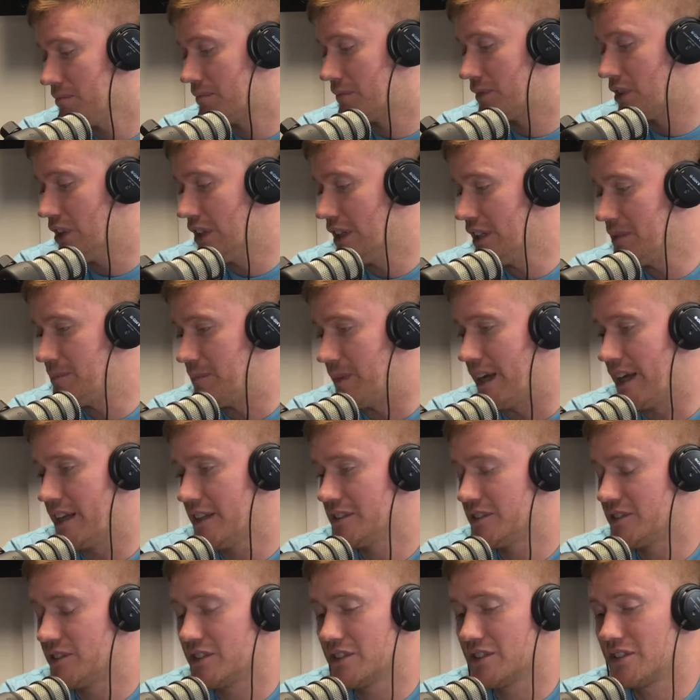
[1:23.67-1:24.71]
Good,
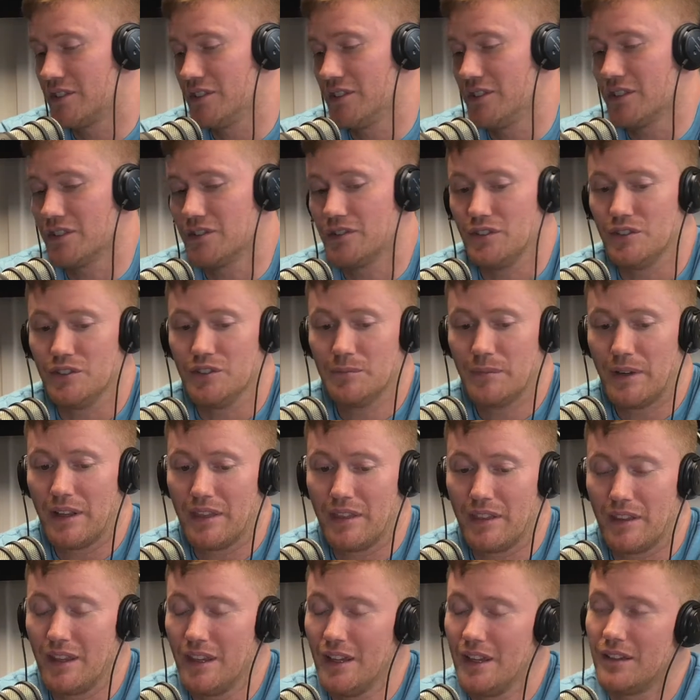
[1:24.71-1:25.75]
man. Just, doing my
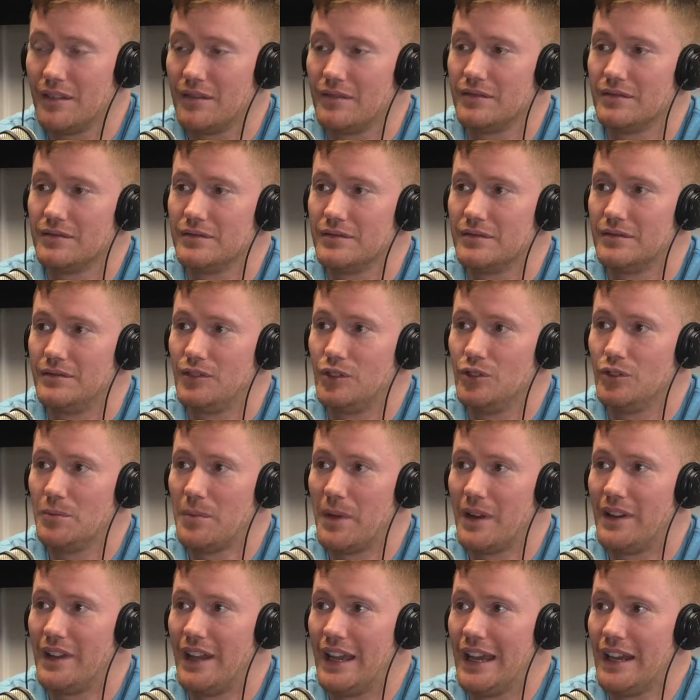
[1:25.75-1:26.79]
thing. Doing my
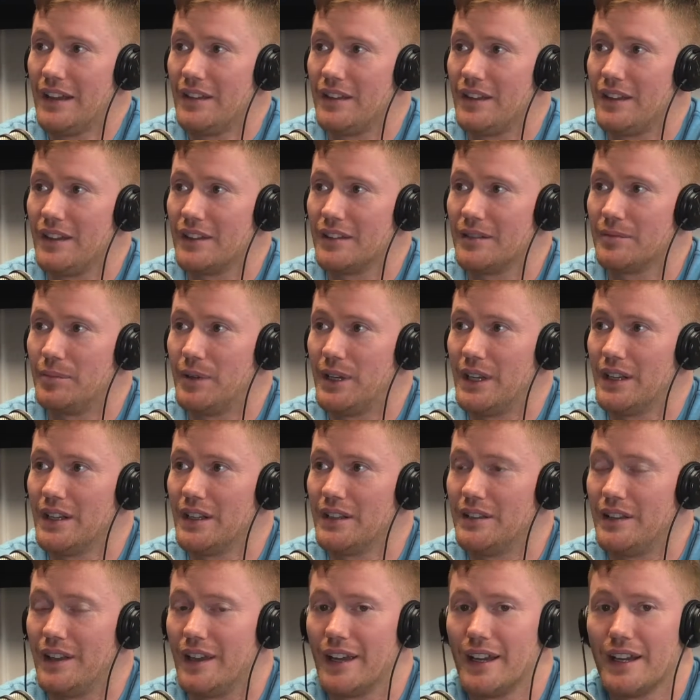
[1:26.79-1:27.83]
dad thing. Being a
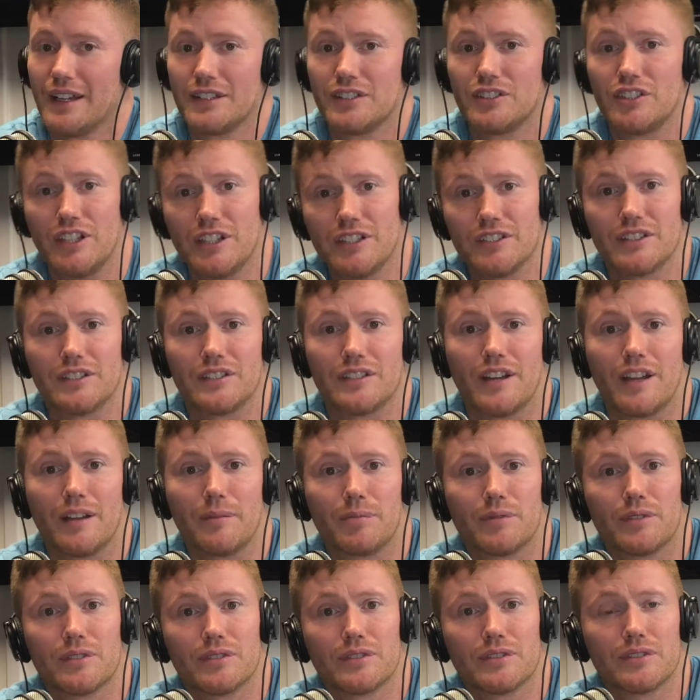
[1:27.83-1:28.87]
dad, changing
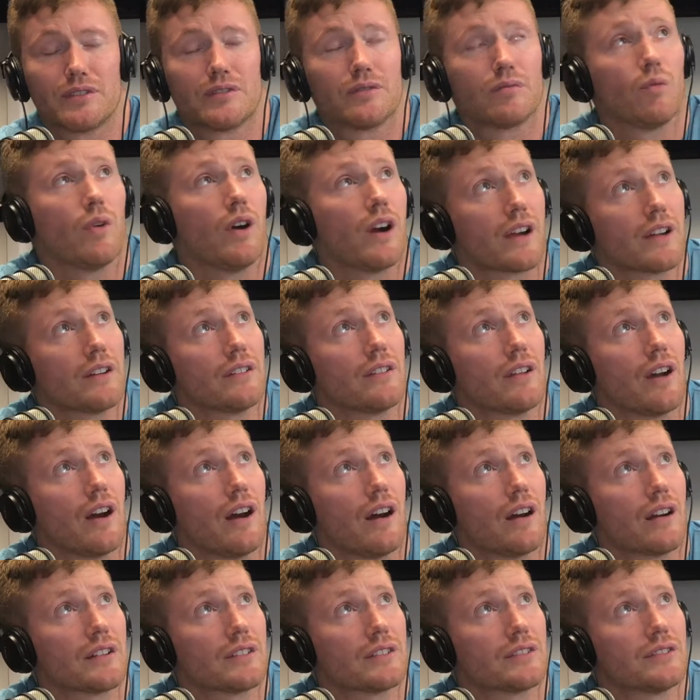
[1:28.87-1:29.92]
diapers, walking
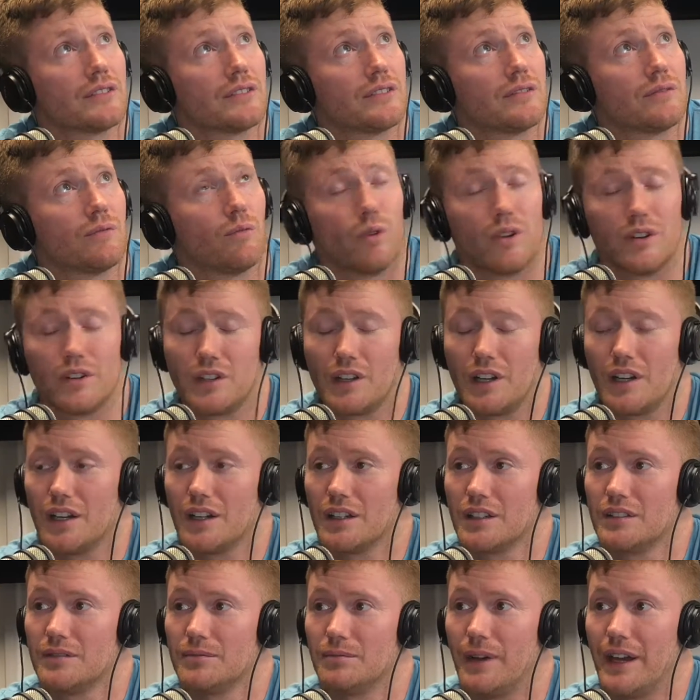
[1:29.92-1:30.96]
dogs, one
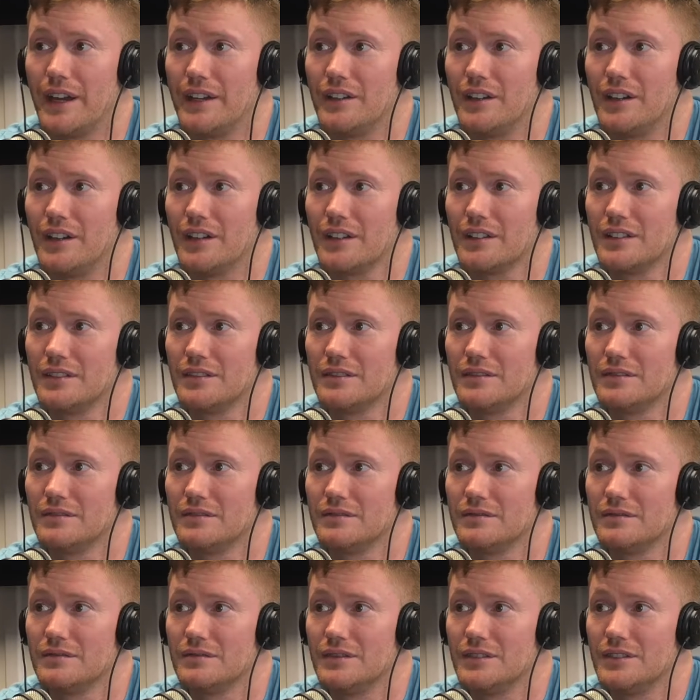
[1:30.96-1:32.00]
dog, my dog,
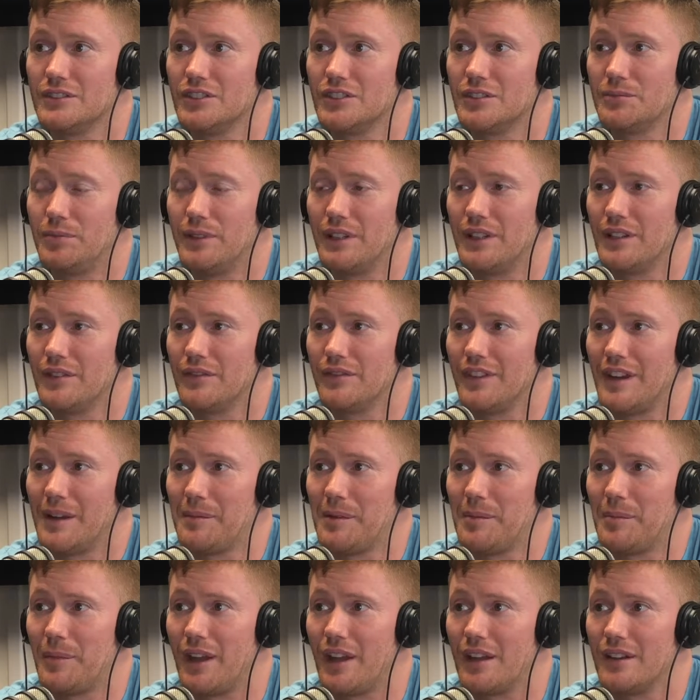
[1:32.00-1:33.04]
and just being a family
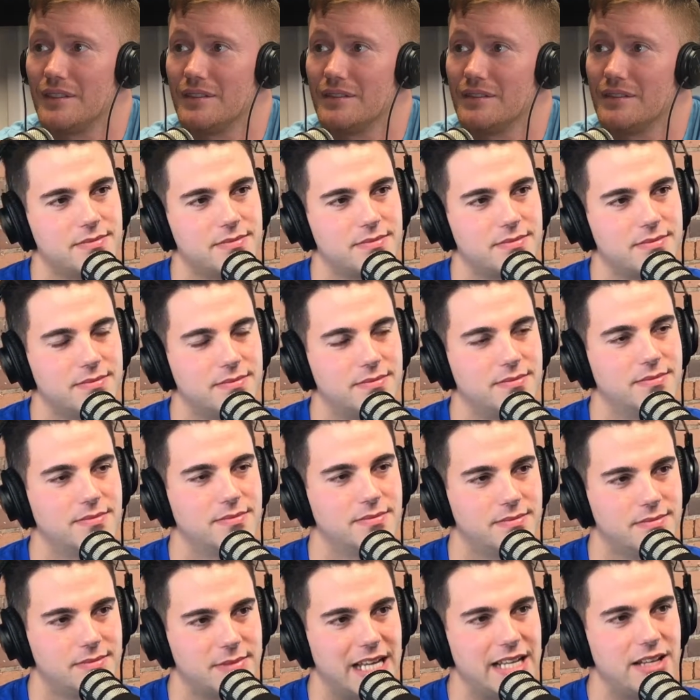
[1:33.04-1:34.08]
man. Mm-hmm.